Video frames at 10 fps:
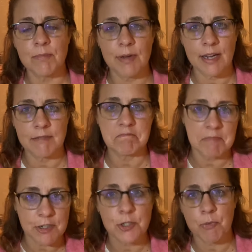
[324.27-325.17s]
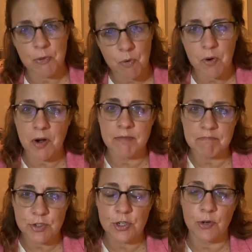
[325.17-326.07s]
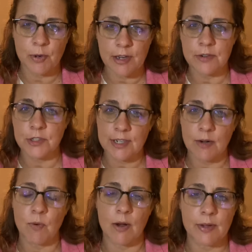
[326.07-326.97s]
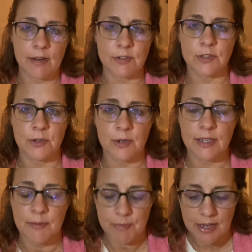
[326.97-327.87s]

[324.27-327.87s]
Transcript: but there's a reward, and sure, we understand why we have to do it.